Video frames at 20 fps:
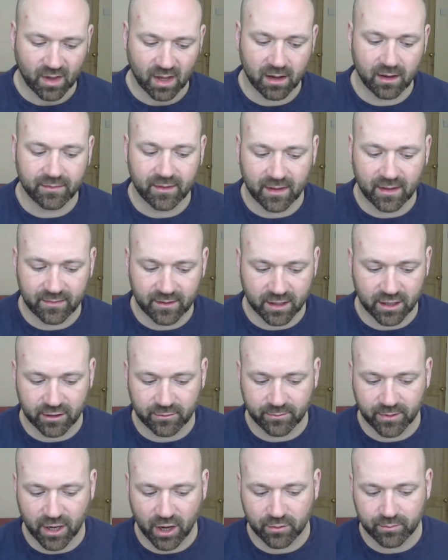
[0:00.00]
and then they're going to
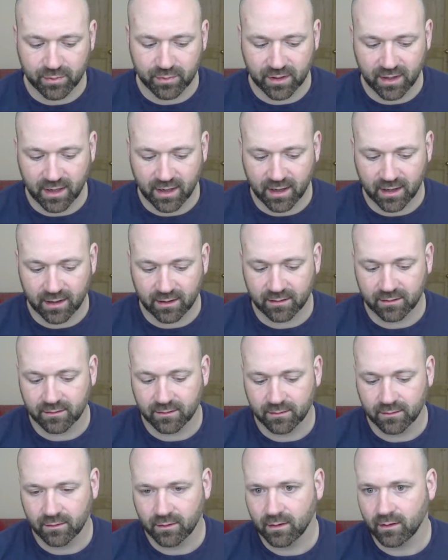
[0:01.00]
be opening,
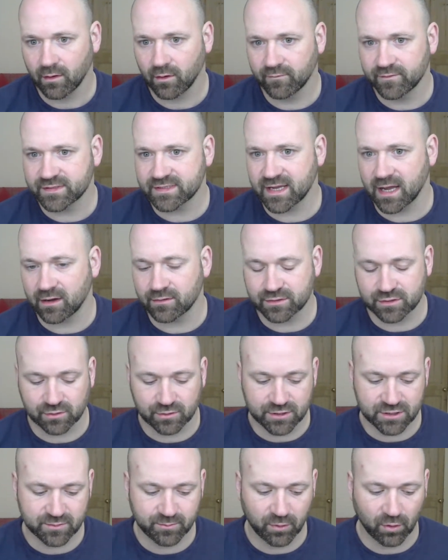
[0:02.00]
obviously, outdoor
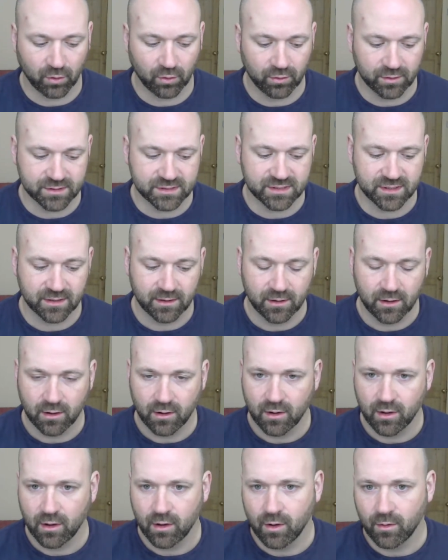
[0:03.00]
sports.
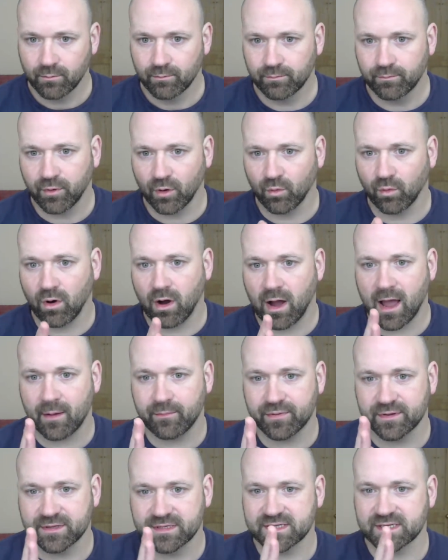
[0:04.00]
But what
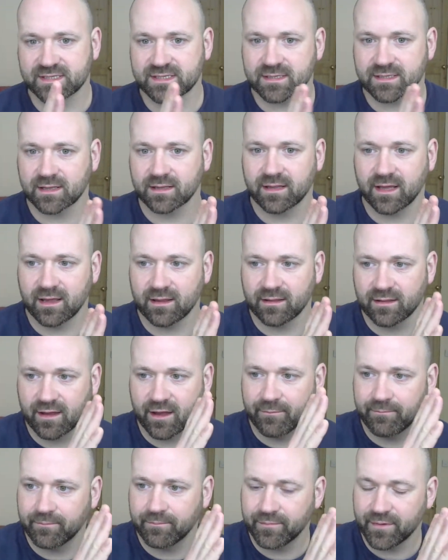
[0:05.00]
happens is
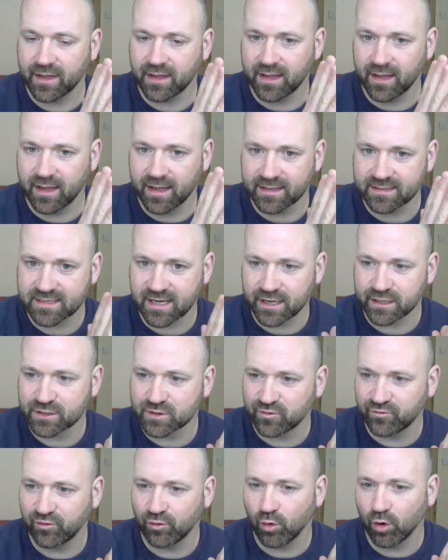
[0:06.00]
it takes
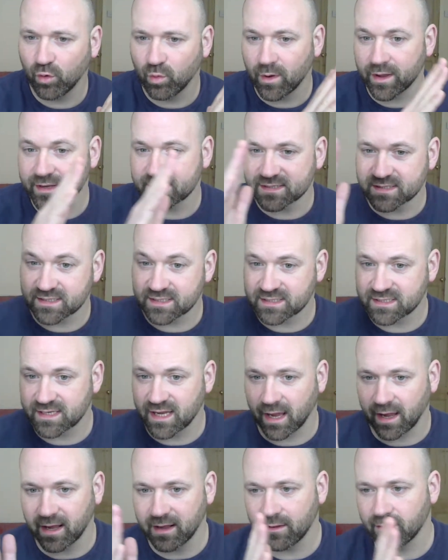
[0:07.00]
4 weeks to
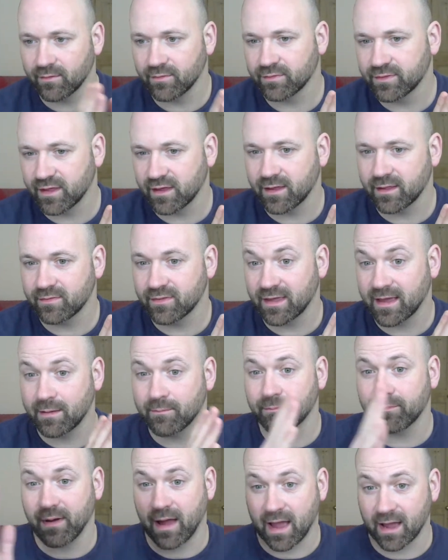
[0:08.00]
see the
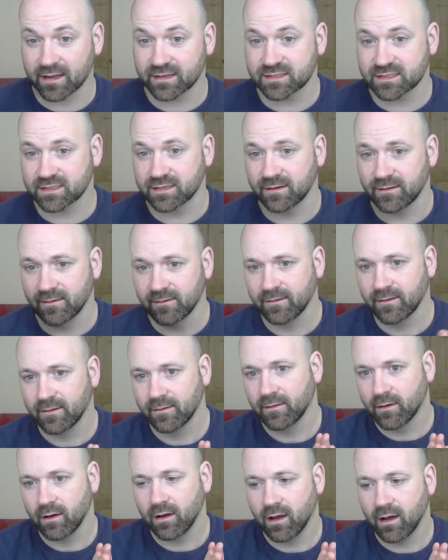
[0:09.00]
impact
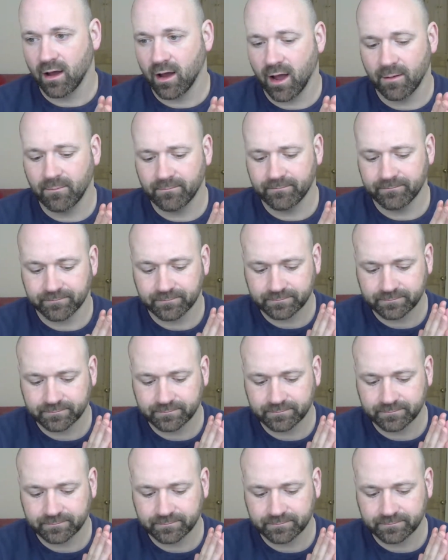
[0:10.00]
that